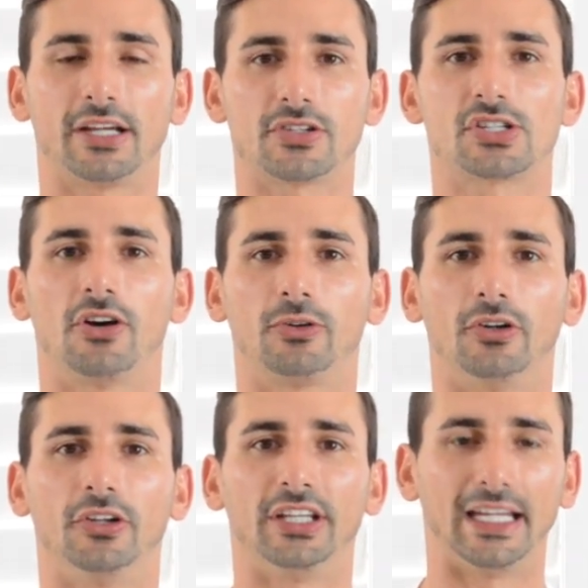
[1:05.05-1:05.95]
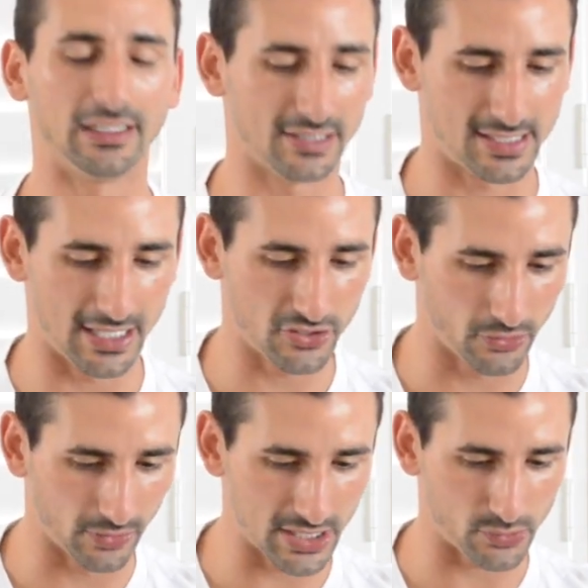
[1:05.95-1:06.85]
He got sold on English
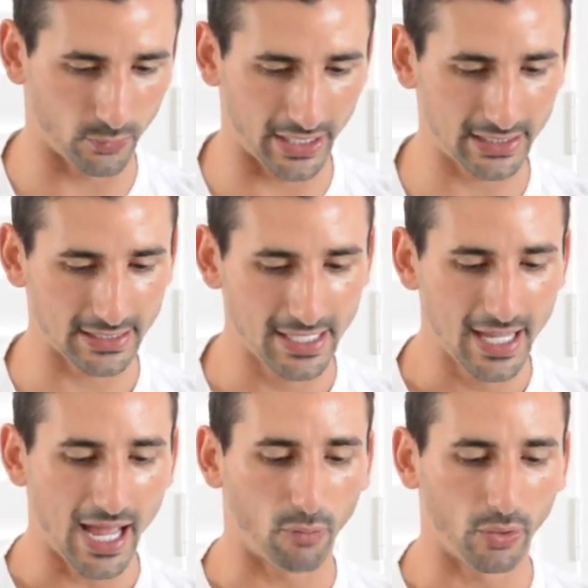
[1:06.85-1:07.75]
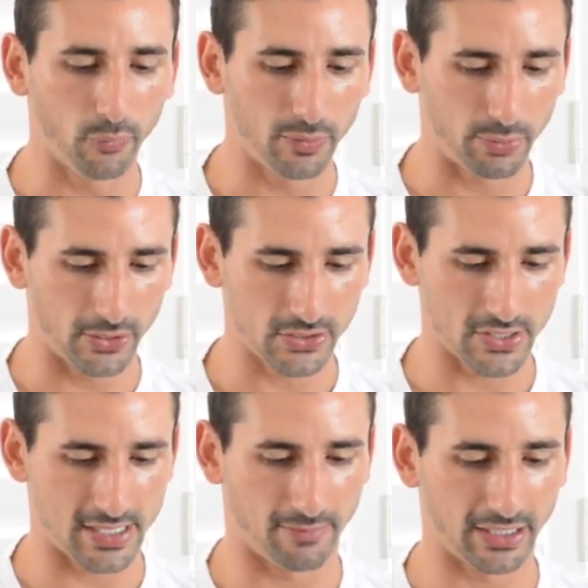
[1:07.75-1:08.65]
Digital this week. When we
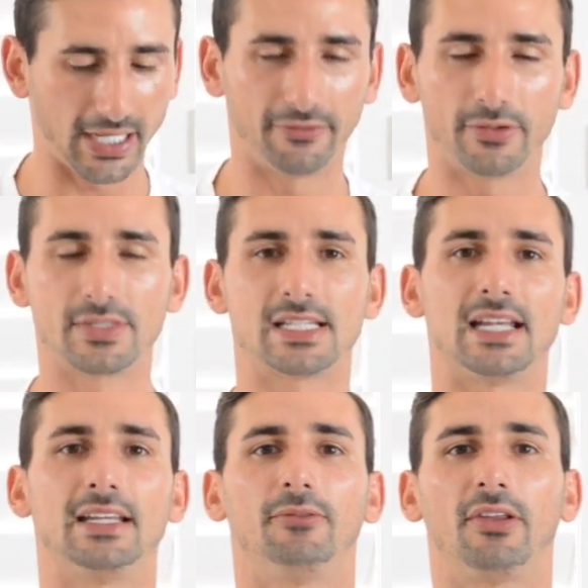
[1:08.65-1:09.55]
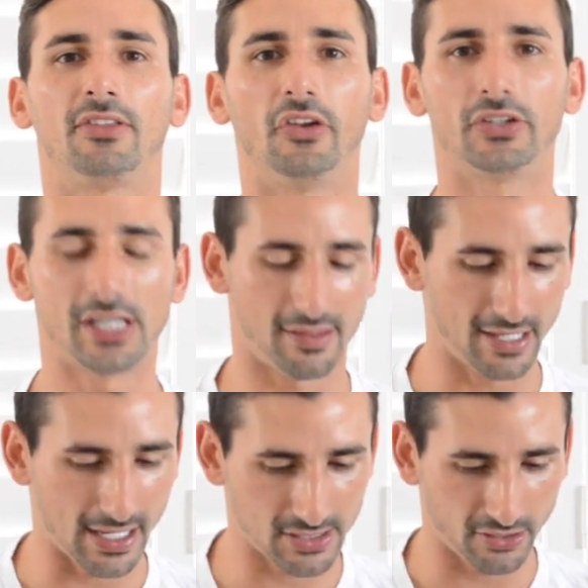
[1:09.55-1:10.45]
purchased him, he came from Sydney with
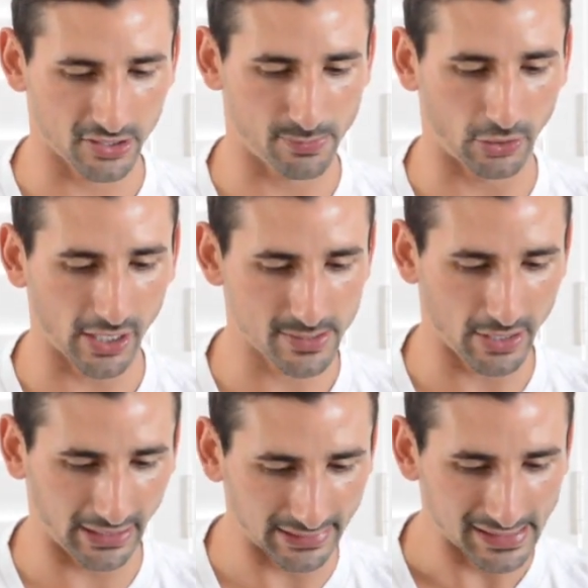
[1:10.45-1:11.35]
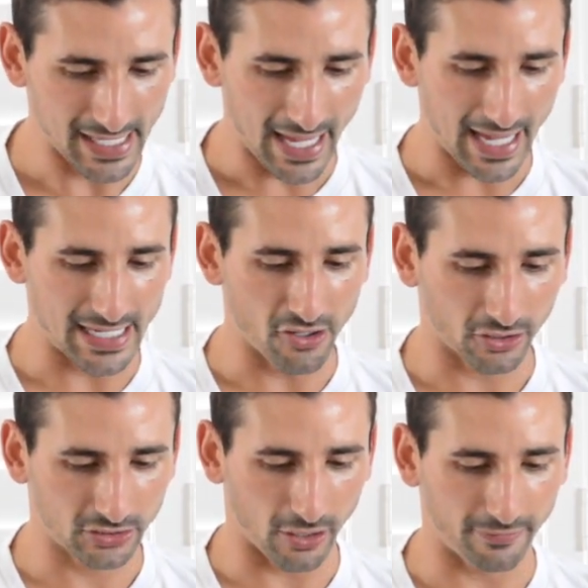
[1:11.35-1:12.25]
$13,000 prize money. He
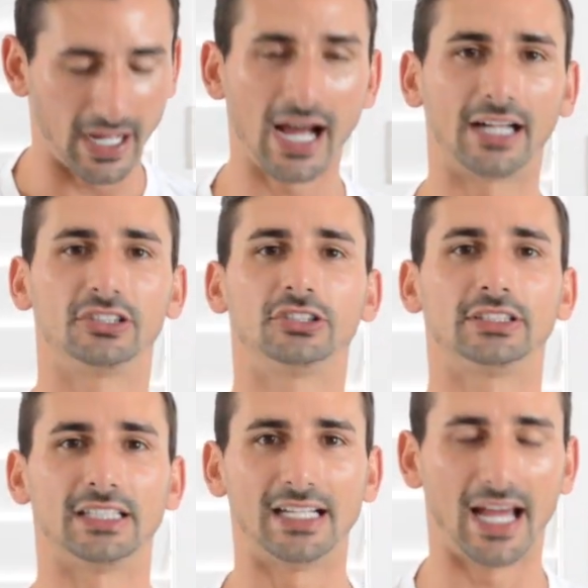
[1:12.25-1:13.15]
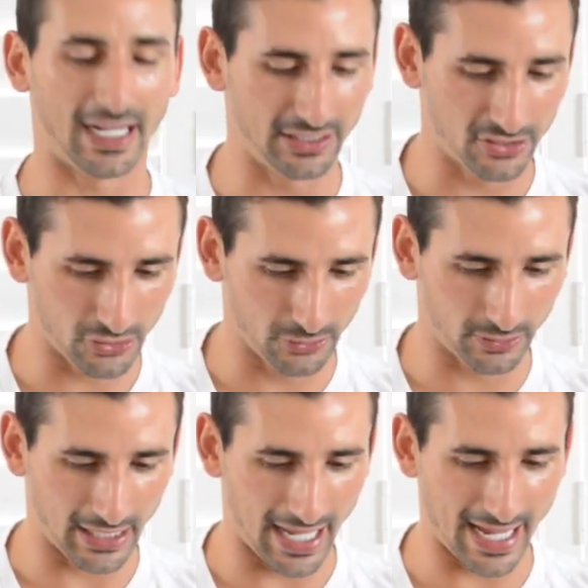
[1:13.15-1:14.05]
knocked off
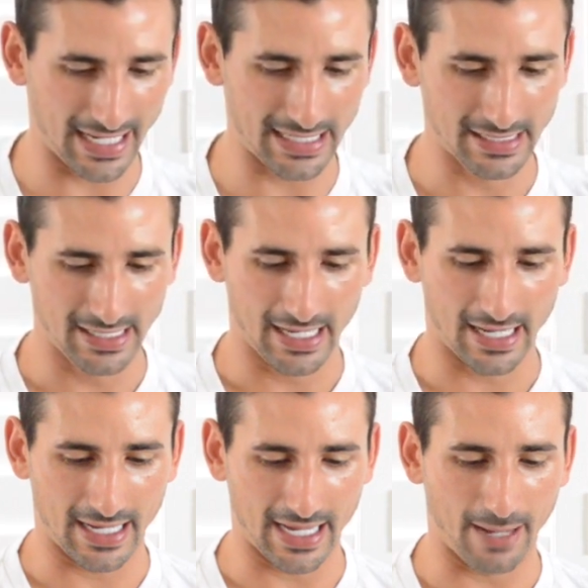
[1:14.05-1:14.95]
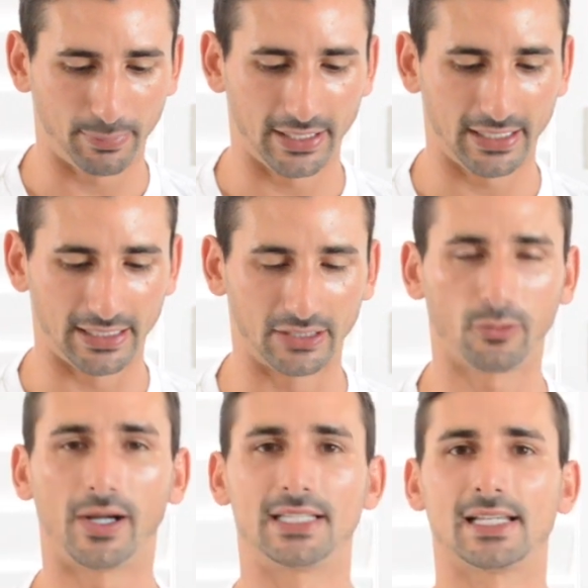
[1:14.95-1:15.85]
182K up here in
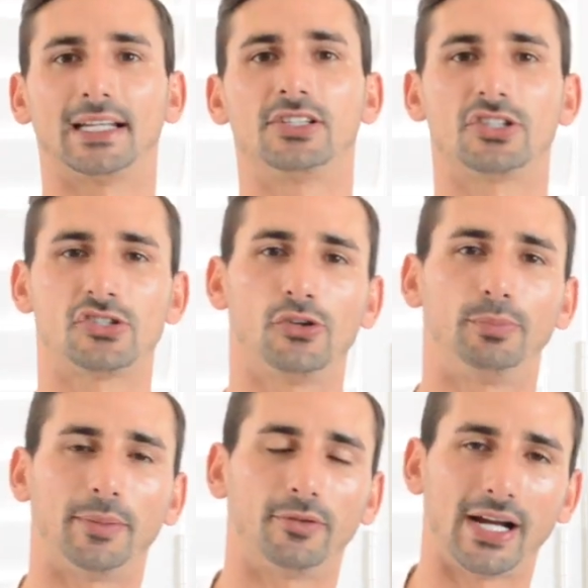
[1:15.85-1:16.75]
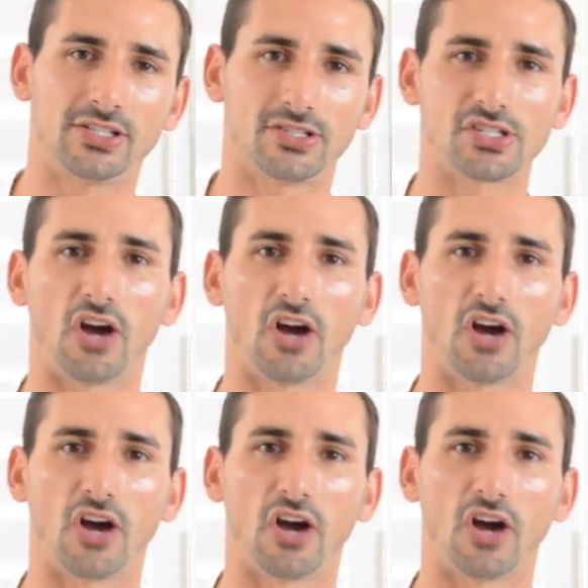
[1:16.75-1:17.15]
Queensland in just two preparations.